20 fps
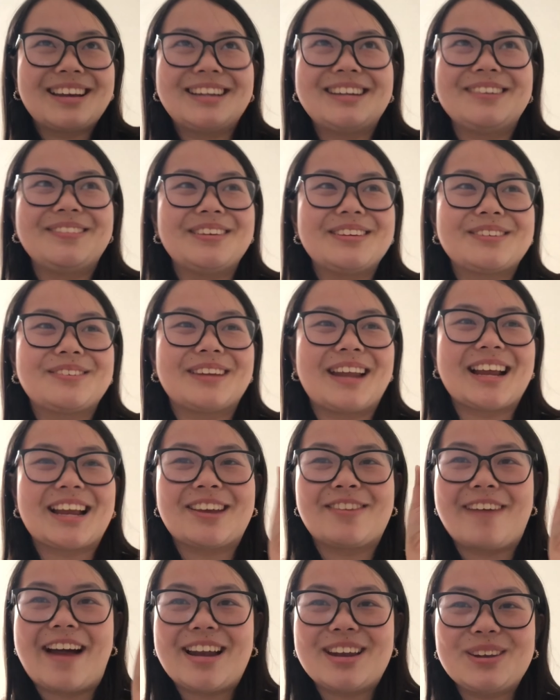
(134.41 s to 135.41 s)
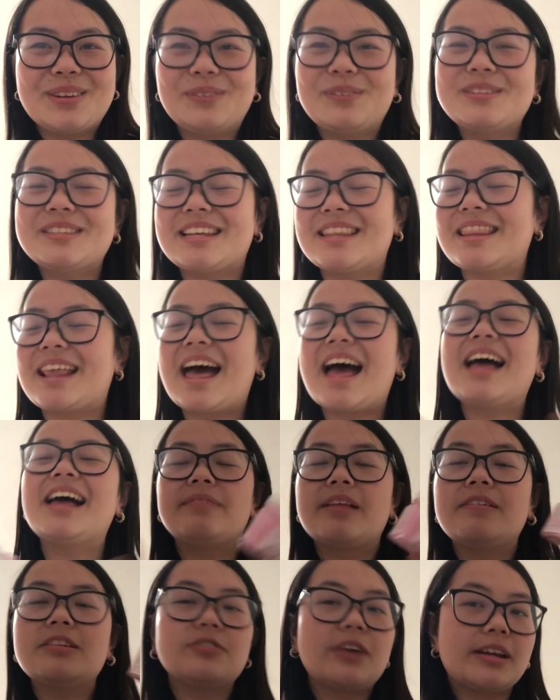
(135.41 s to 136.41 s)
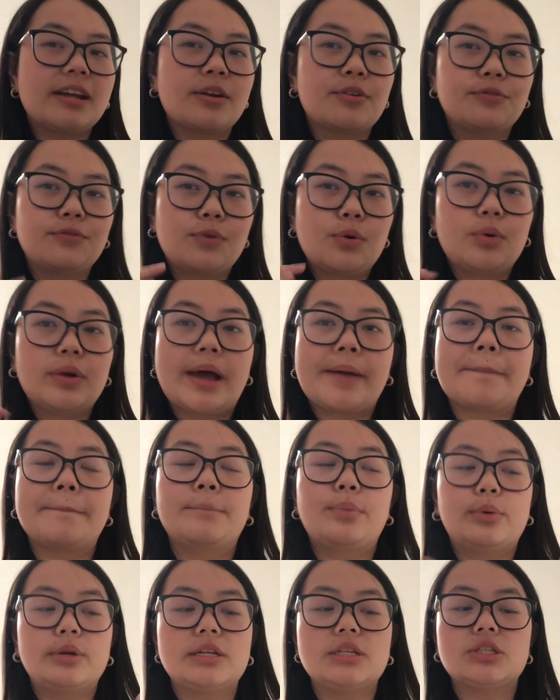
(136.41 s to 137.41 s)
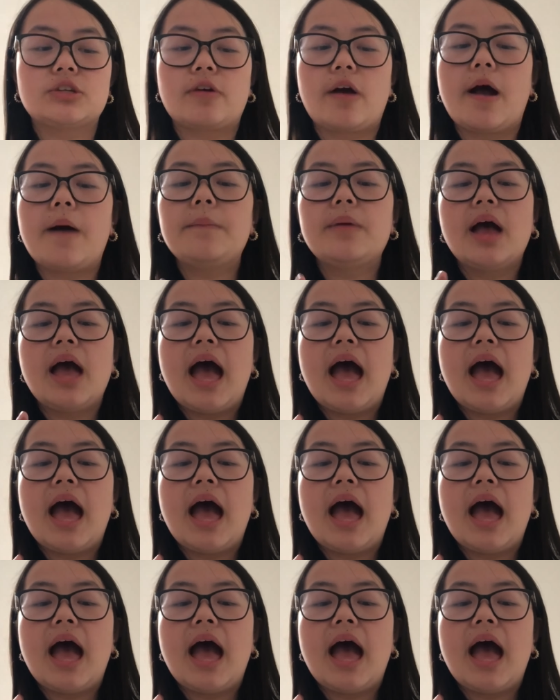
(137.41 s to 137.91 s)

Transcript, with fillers: I don't know, it's got like granules in there. I tried like full like body scrub.